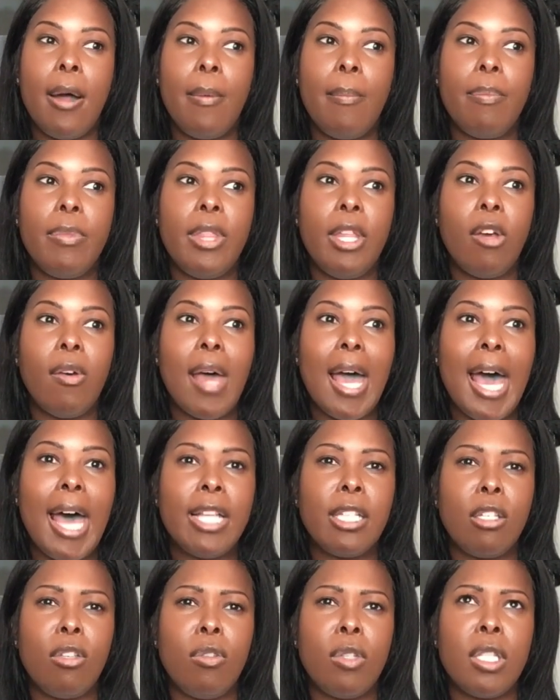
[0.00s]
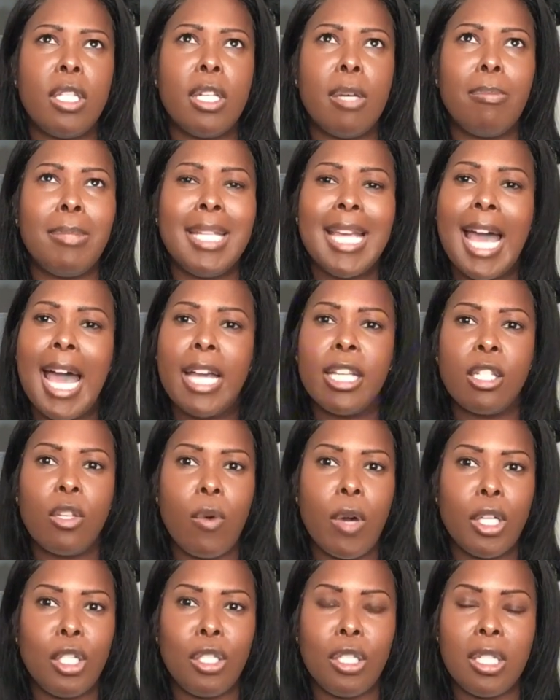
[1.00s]
they'll ask you some tax
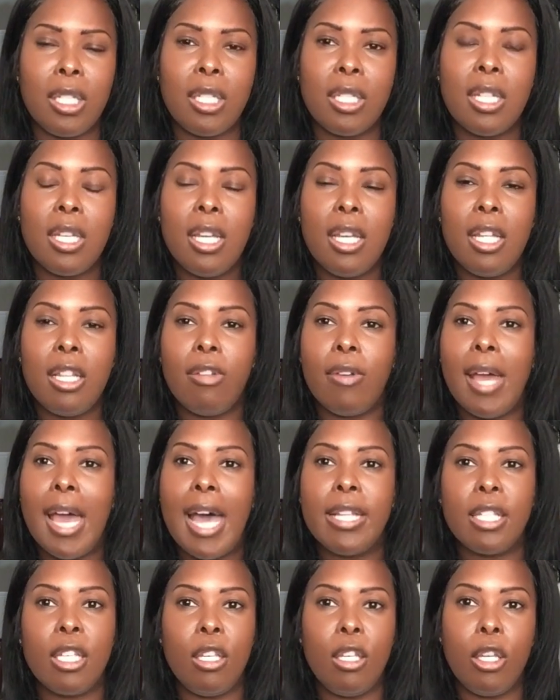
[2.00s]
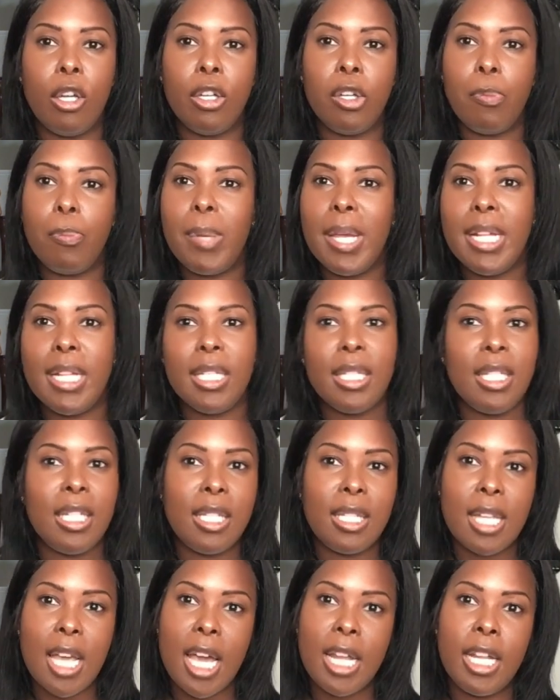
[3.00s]
questions. They'll ask you your dependency
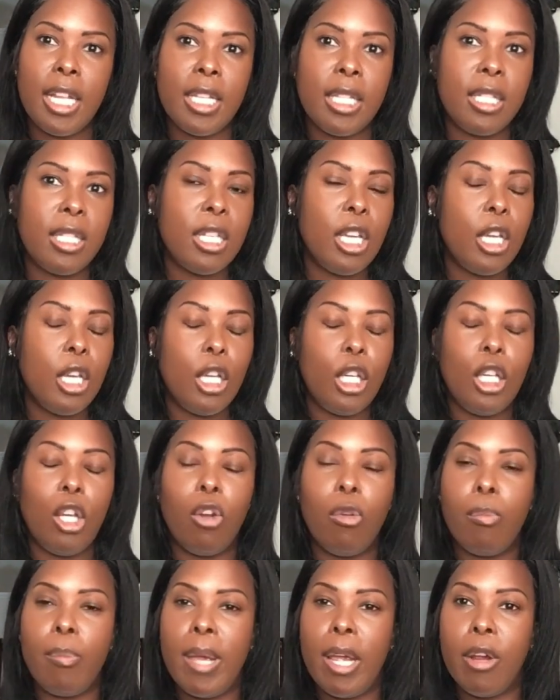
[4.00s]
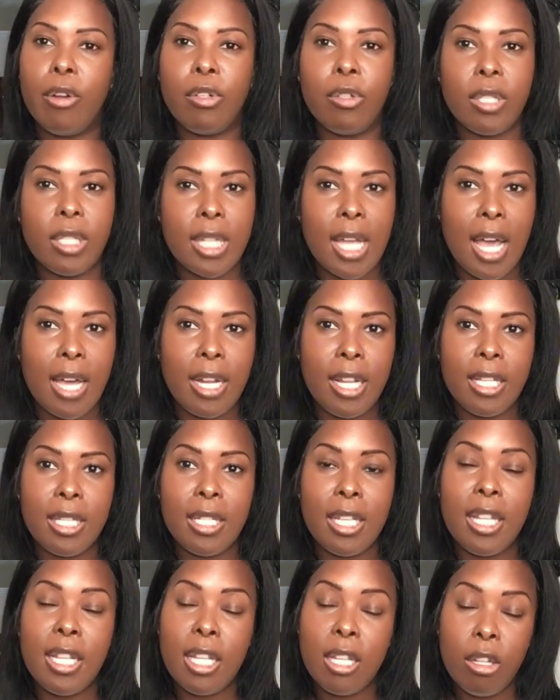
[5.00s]
status, your marital status,
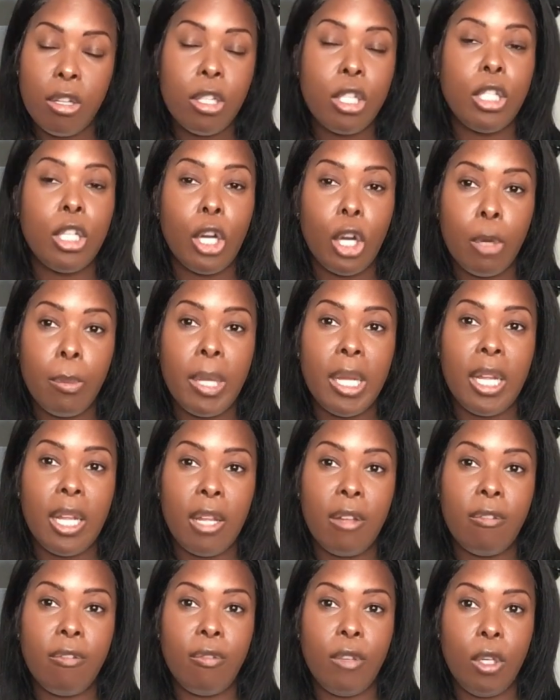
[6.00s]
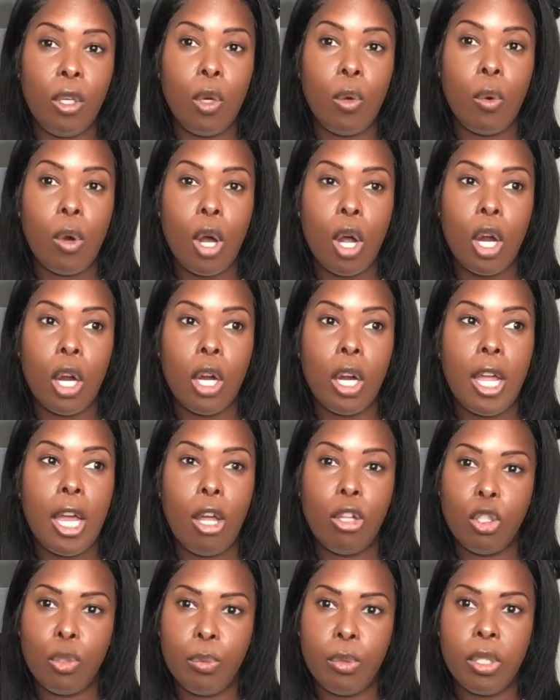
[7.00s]
and then it'll determine if you are
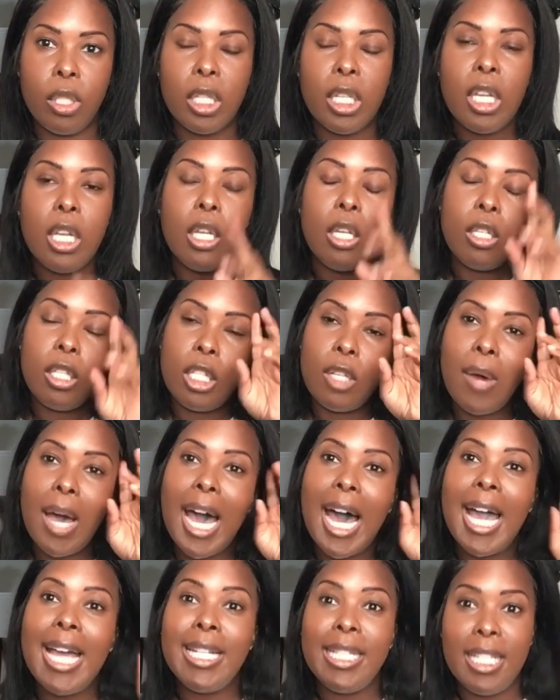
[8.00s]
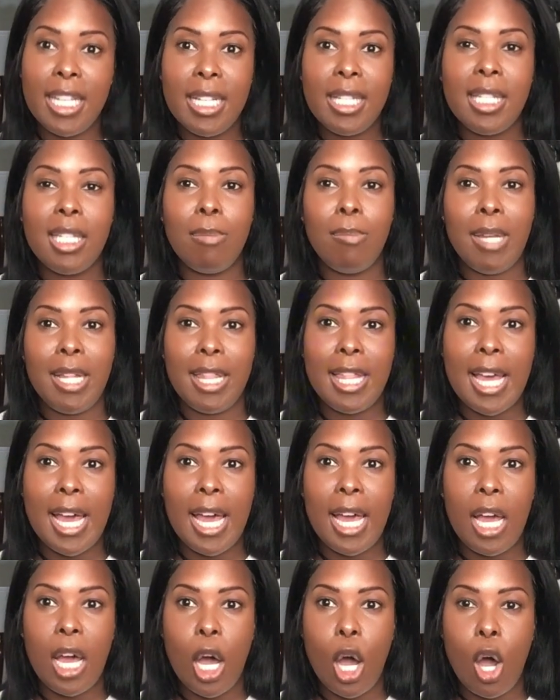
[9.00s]
eligible. So I did submit
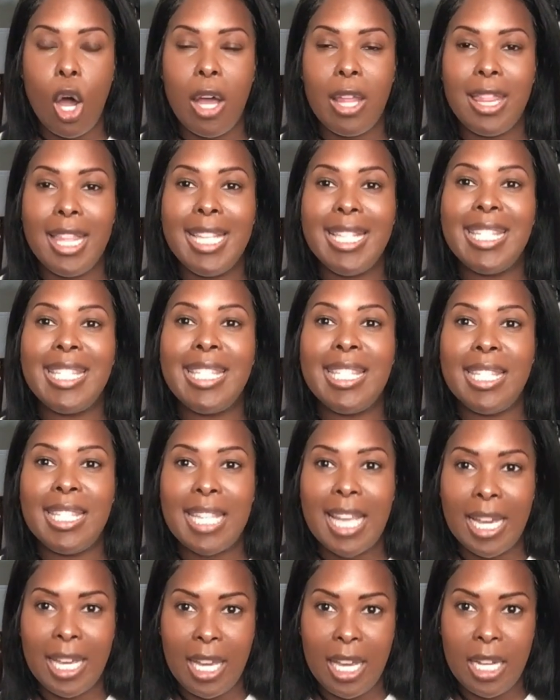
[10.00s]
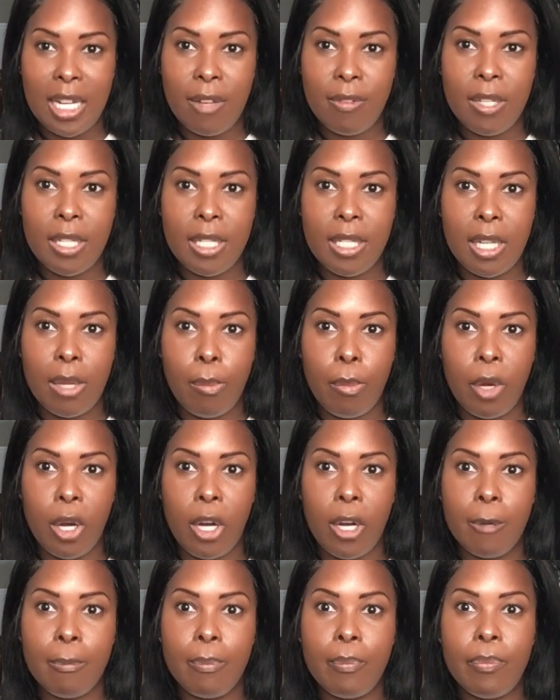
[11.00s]
that on the 2nd of
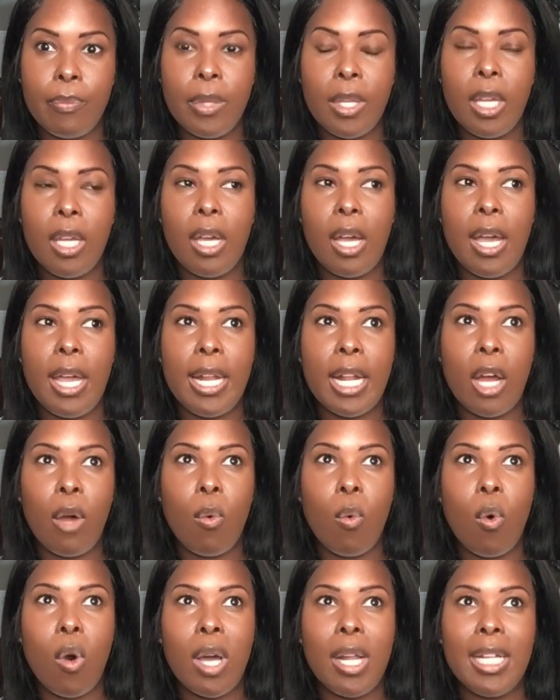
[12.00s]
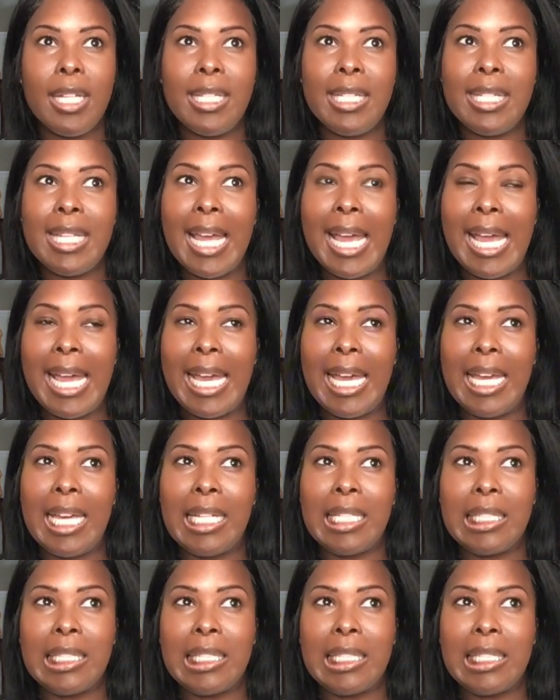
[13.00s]
December. And I want to say